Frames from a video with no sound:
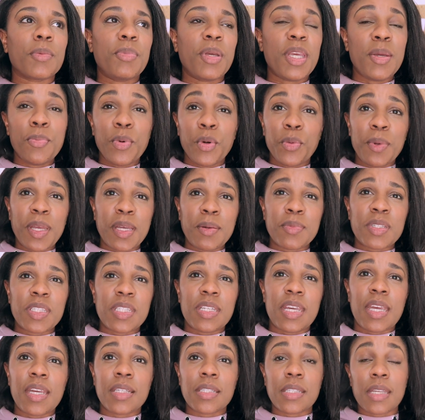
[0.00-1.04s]
people make
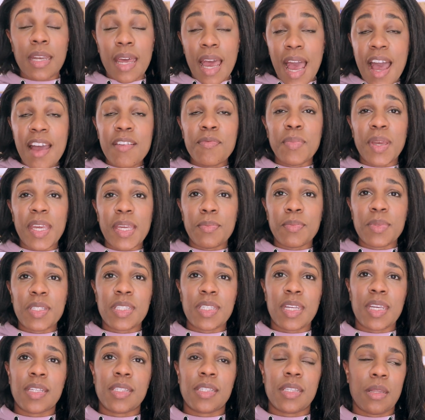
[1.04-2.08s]
mistakes, and I've made
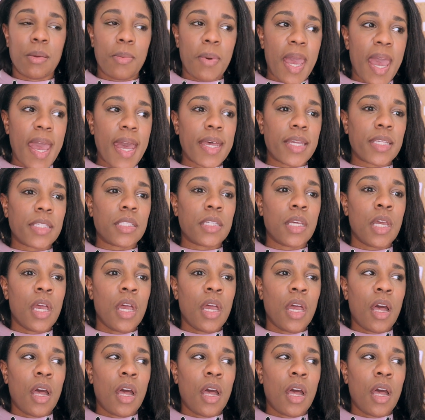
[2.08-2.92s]
mistakes in the past